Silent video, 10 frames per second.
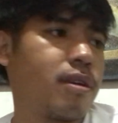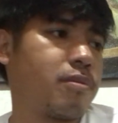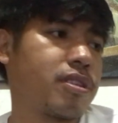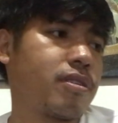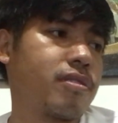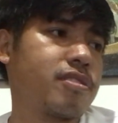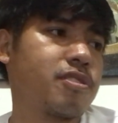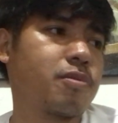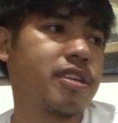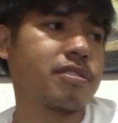what they call
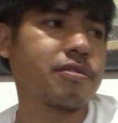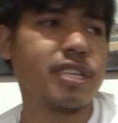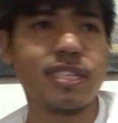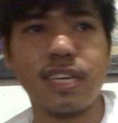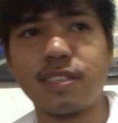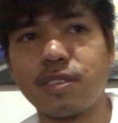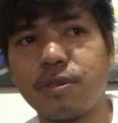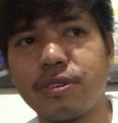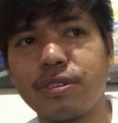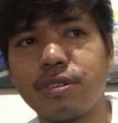this one, critiques
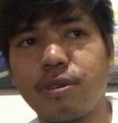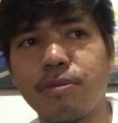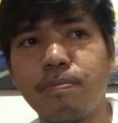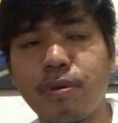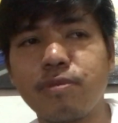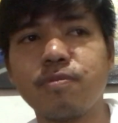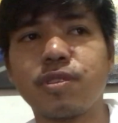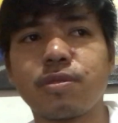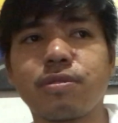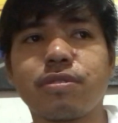on poems,